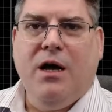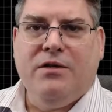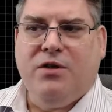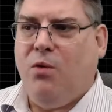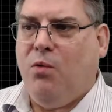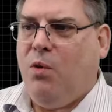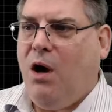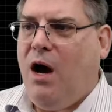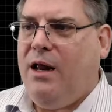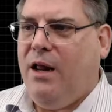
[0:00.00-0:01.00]
So we'll
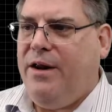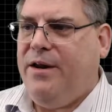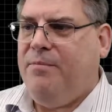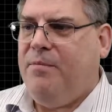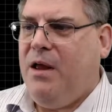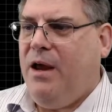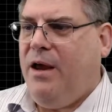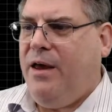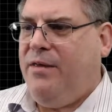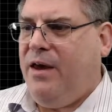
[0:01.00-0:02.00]
highlight it,
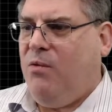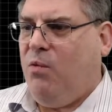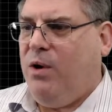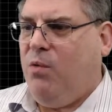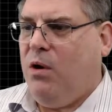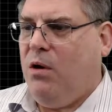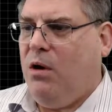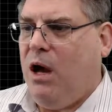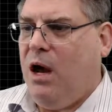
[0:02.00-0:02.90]
and then we will